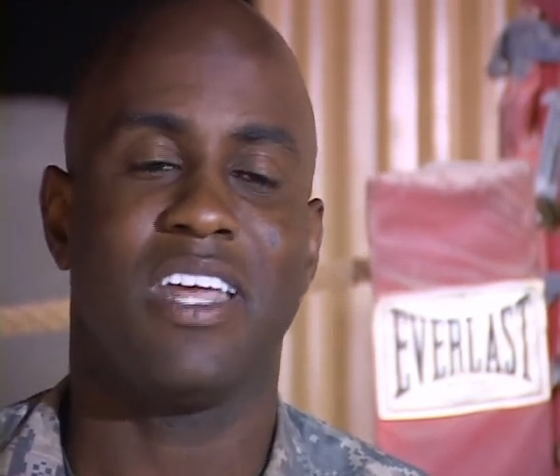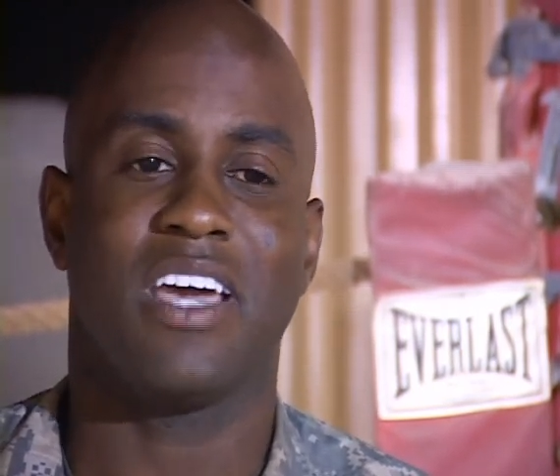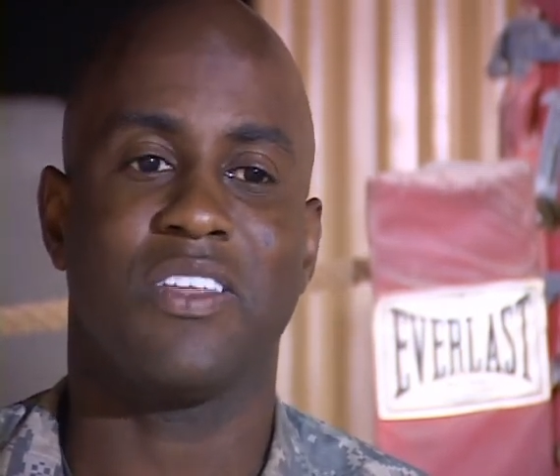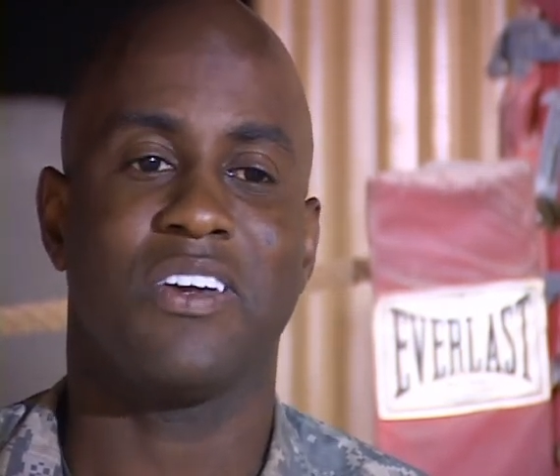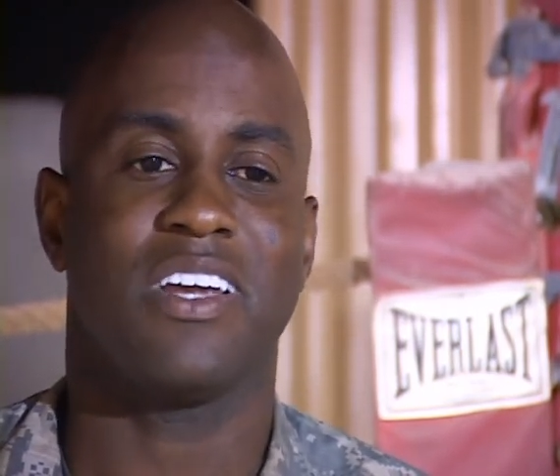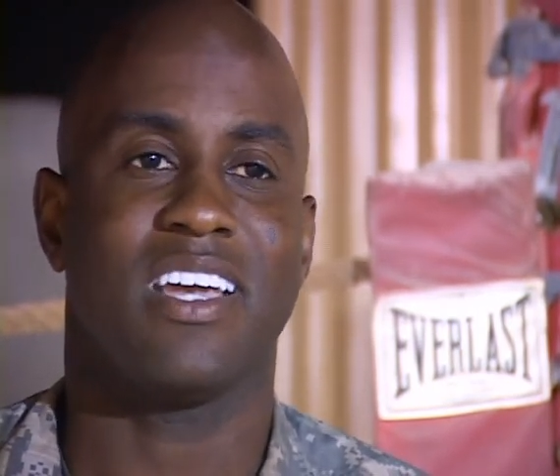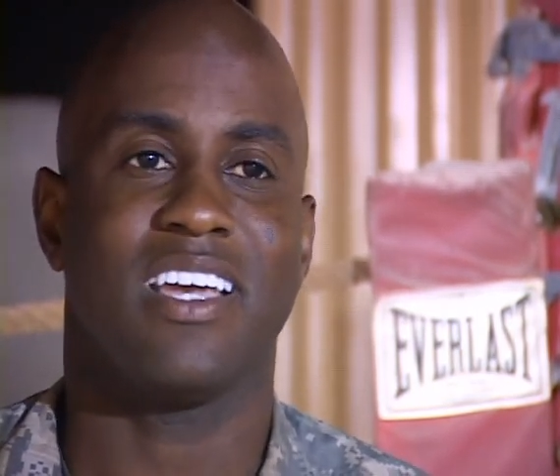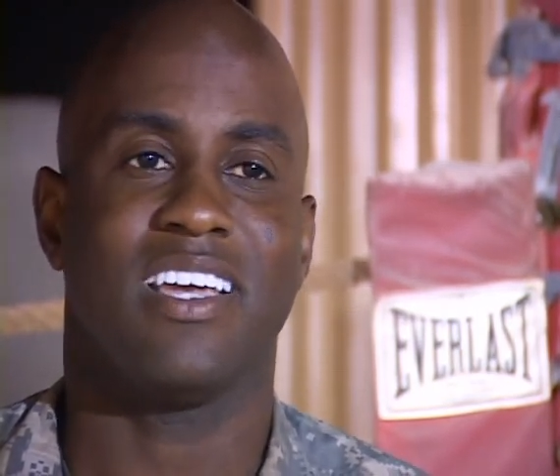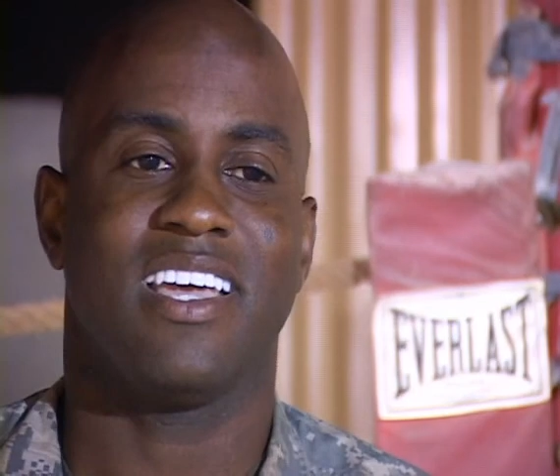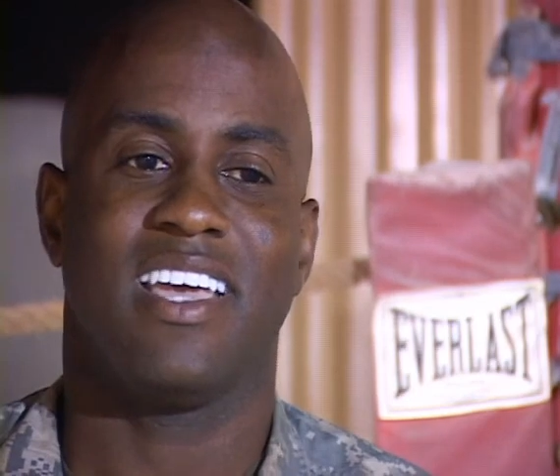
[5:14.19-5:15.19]
together,
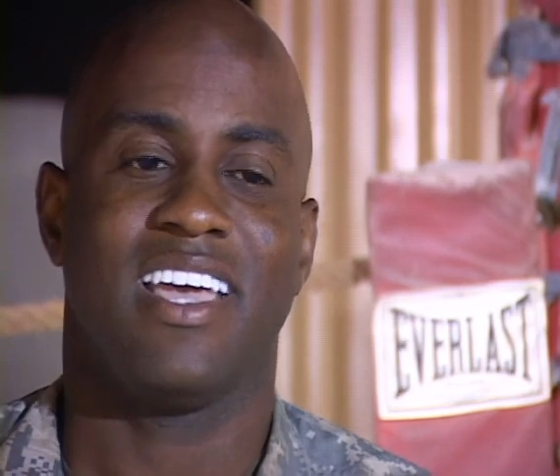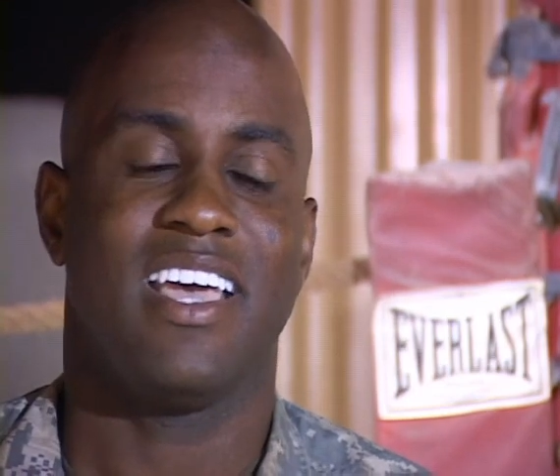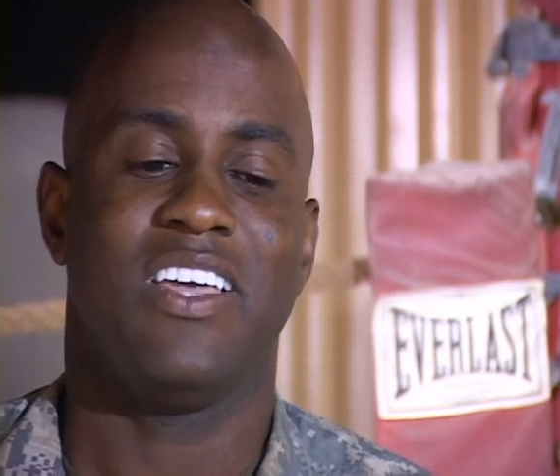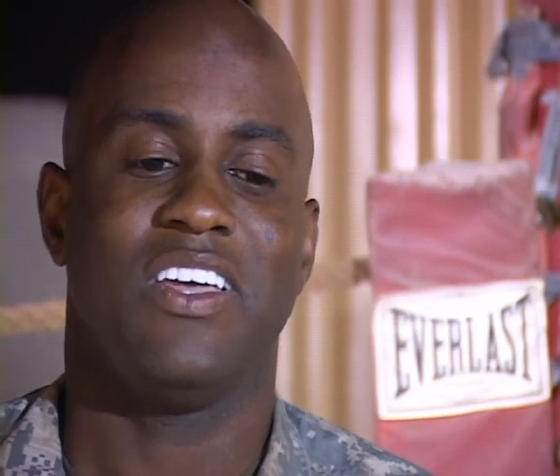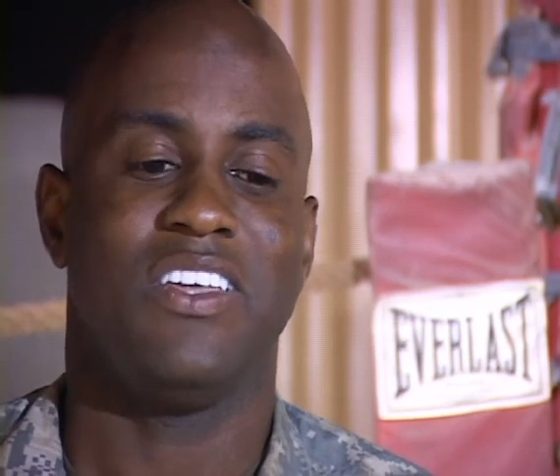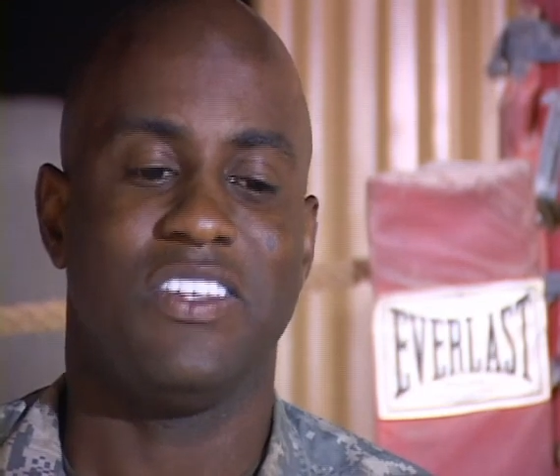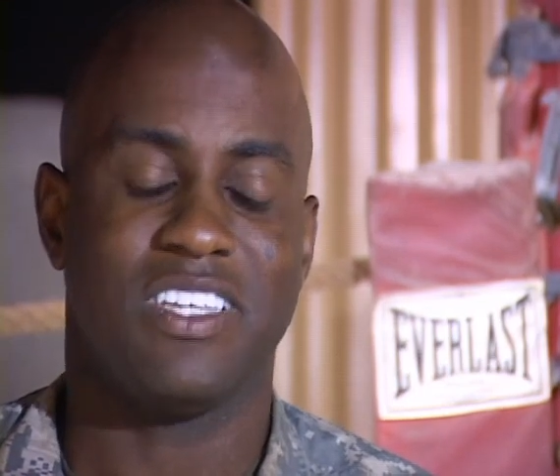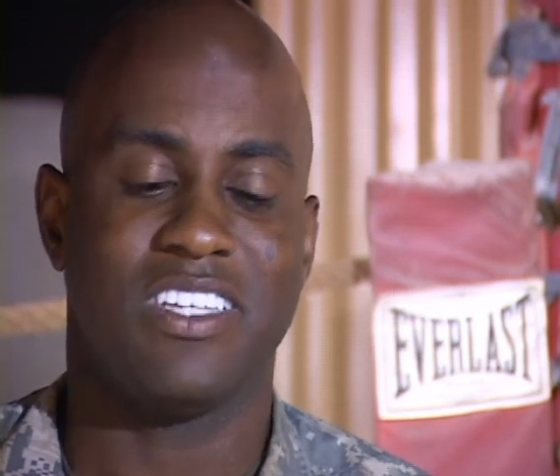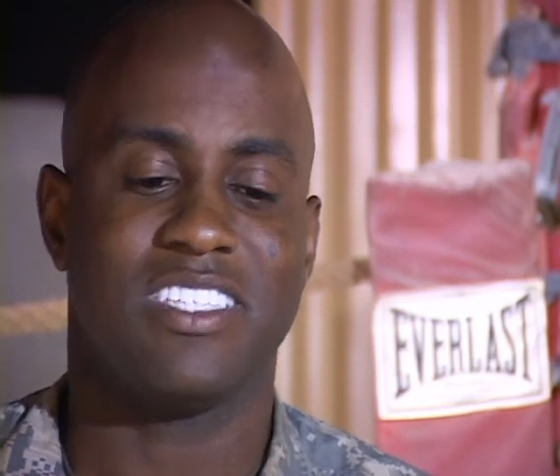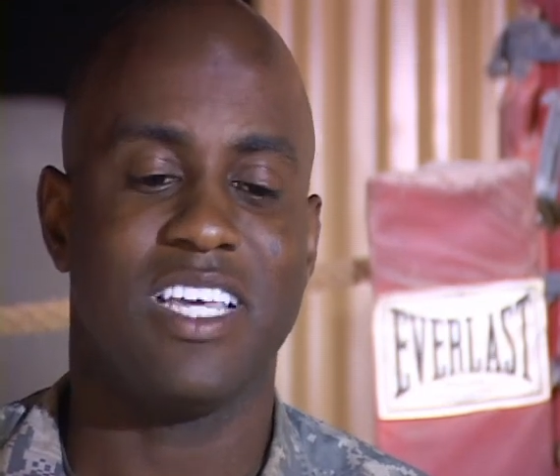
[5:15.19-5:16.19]

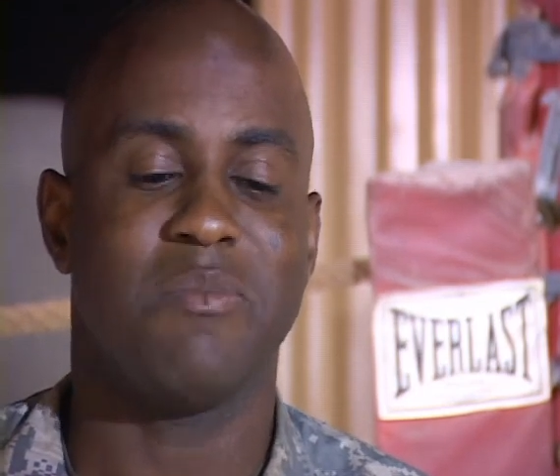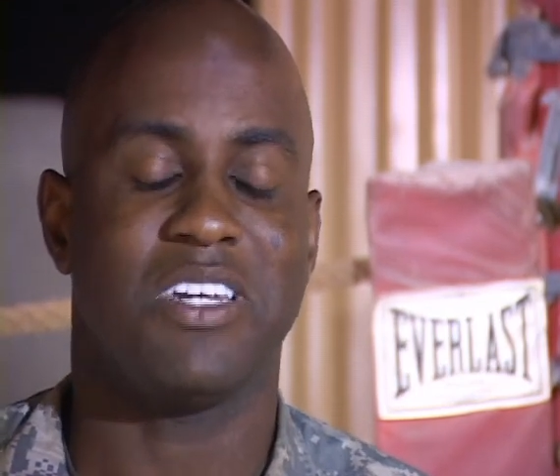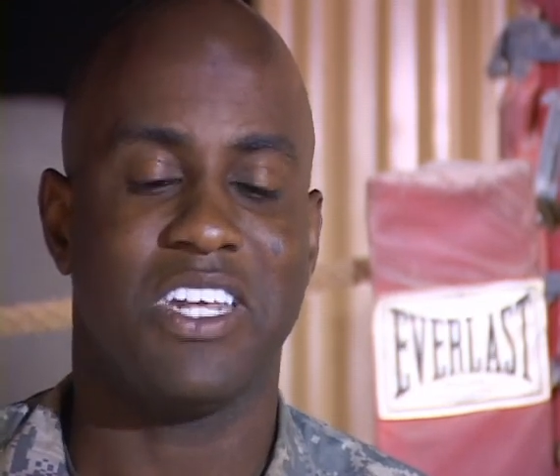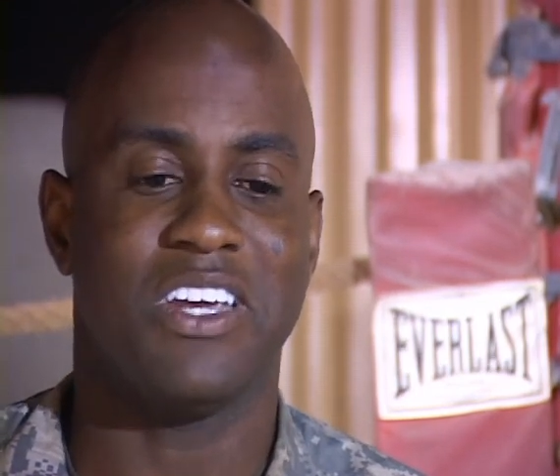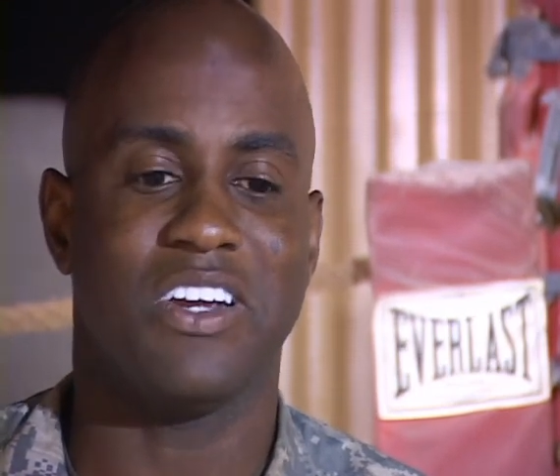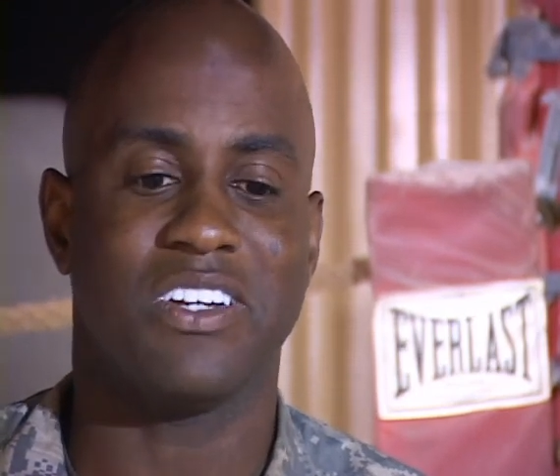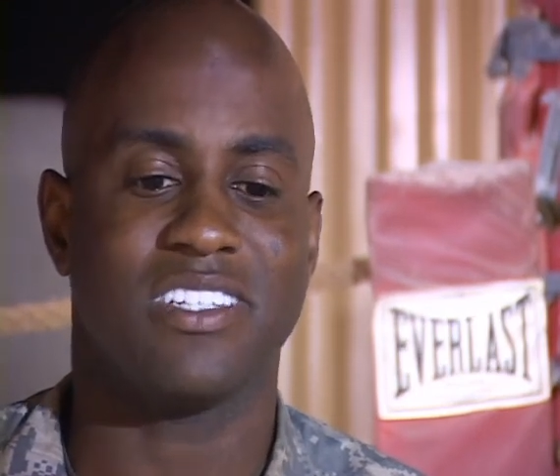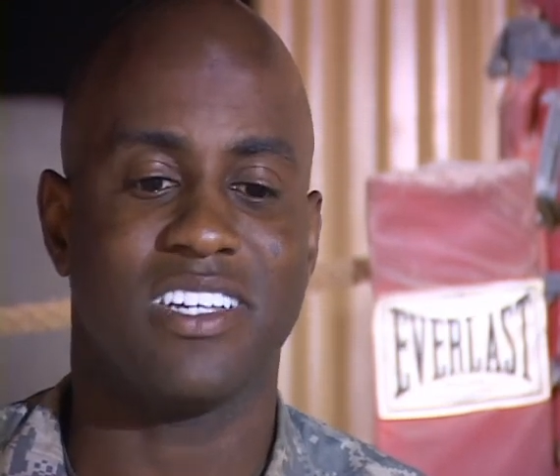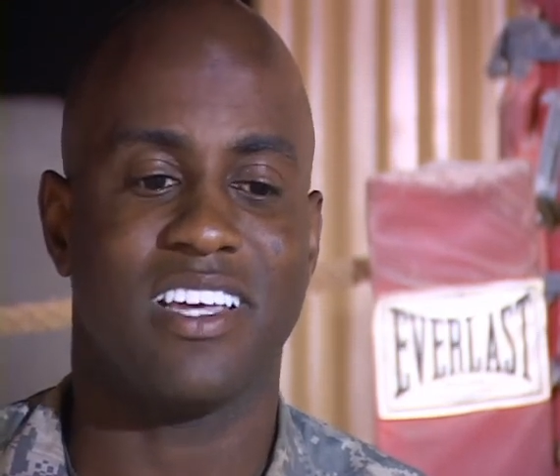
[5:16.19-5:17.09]
you see them in tears.